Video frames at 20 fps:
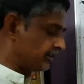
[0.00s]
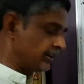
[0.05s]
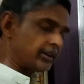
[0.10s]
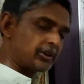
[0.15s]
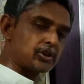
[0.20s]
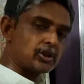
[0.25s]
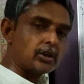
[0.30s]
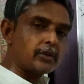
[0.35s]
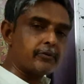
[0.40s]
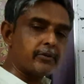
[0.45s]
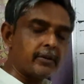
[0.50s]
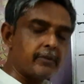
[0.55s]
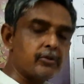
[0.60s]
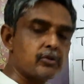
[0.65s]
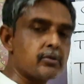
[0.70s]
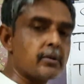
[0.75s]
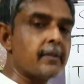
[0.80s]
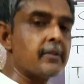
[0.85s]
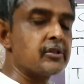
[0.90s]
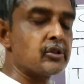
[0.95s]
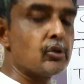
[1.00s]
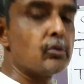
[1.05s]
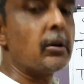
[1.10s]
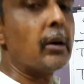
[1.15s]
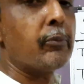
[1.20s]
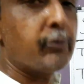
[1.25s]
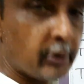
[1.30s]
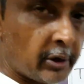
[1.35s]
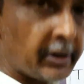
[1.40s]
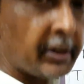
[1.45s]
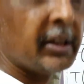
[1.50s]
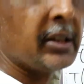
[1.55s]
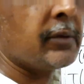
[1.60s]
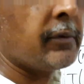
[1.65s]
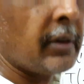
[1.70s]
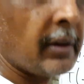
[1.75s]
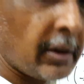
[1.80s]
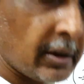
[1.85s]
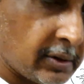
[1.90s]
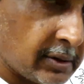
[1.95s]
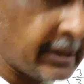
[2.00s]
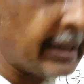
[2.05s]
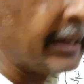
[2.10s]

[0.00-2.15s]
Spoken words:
direction of A which we have assumed upward is